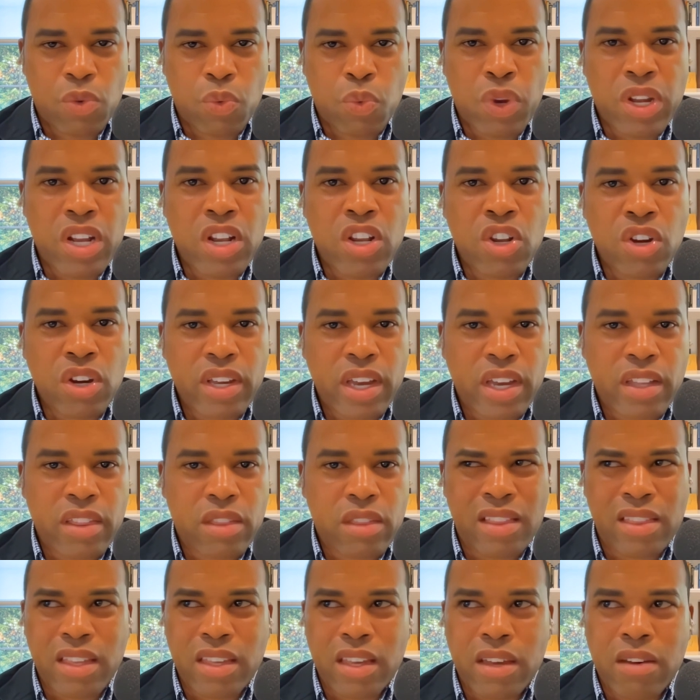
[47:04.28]
have to relook
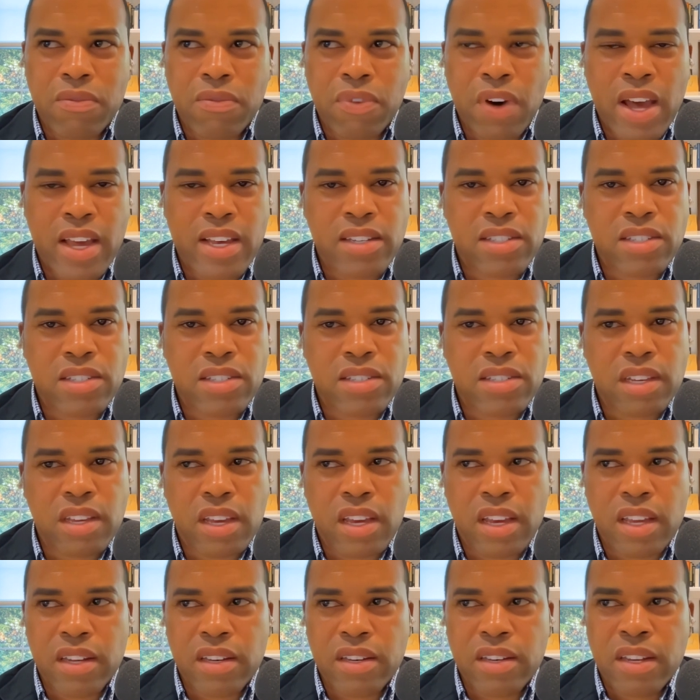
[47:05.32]
at the advice
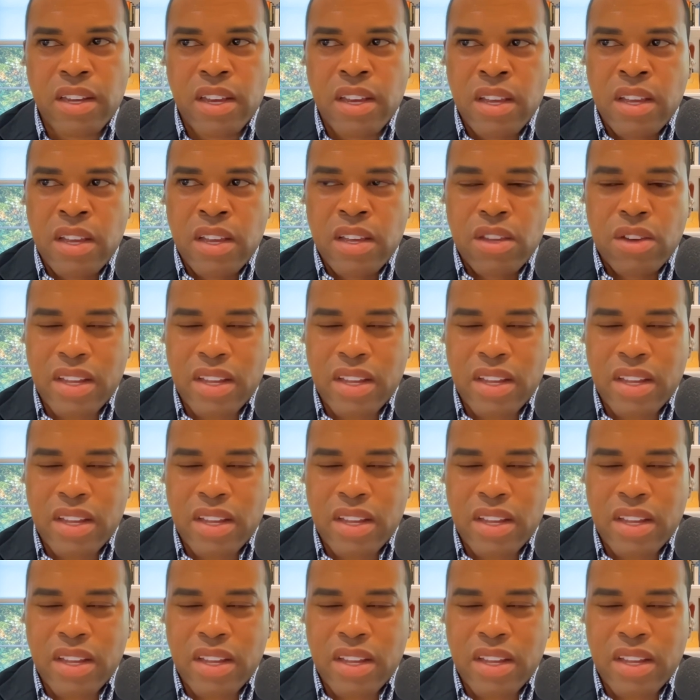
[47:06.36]
and